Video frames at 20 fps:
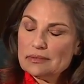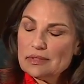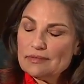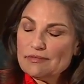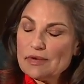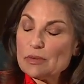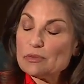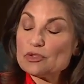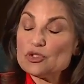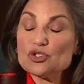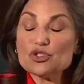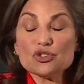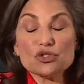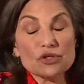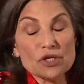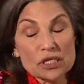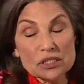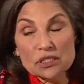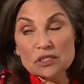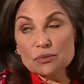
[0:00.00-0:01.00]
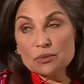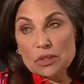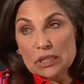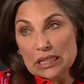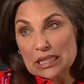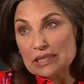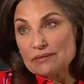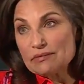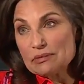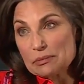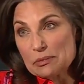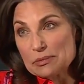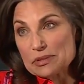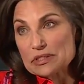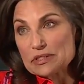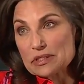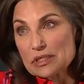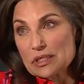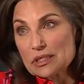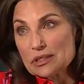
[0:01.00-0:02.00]
if I was sure I didn't want to give him a
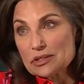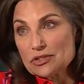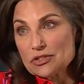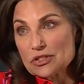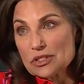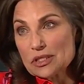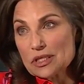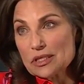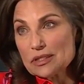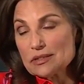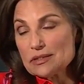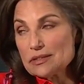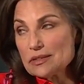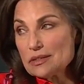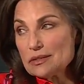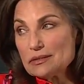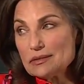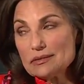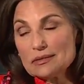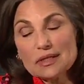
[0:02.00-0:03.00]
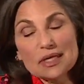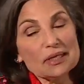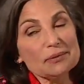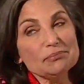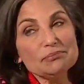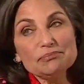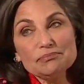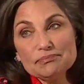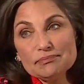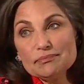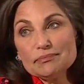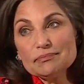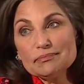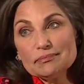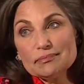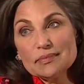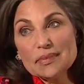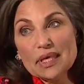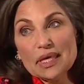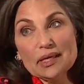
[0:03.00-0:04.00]
massage. And I said, I'm,
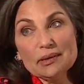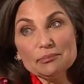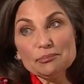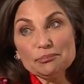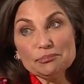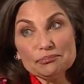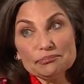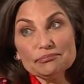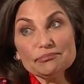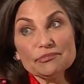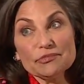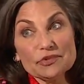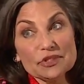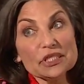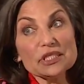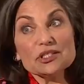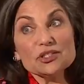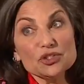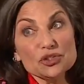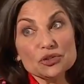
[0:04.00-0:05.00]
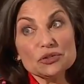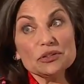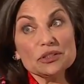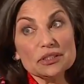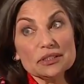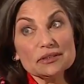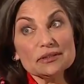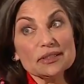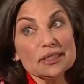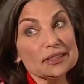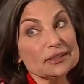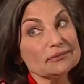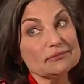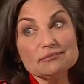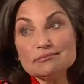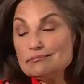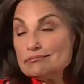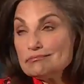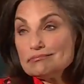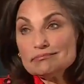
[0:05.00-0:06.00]
I'm really sure. I,
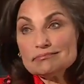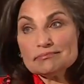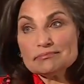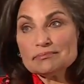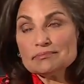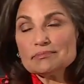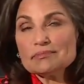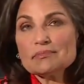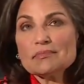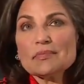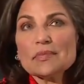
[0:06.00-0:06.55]
mm -mm.